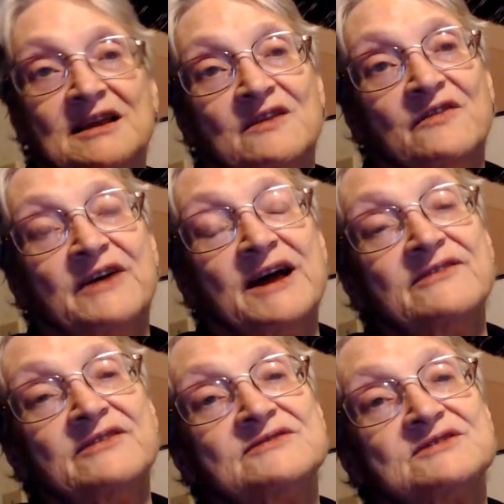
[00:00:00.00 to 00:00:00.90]
And the
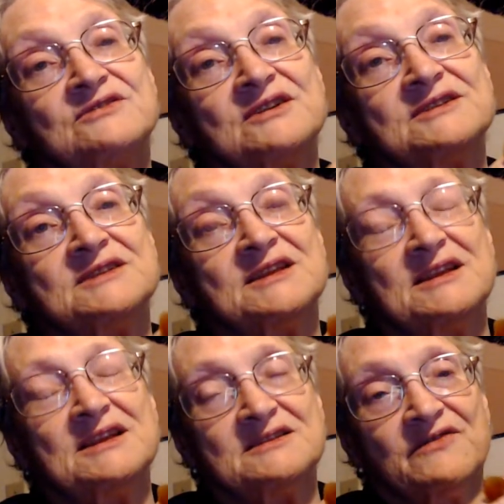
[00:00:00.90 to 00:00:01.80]
Five of Swords
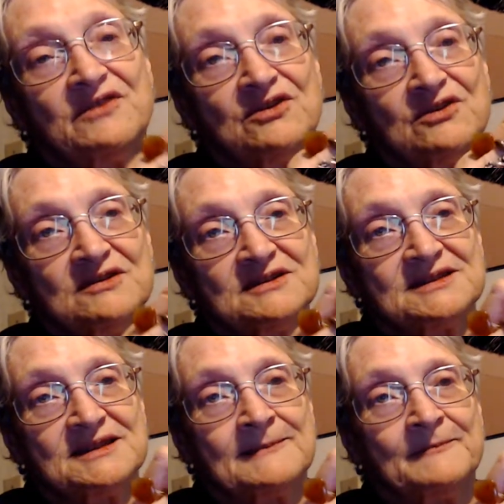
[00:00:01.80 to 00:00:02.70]
is, of course,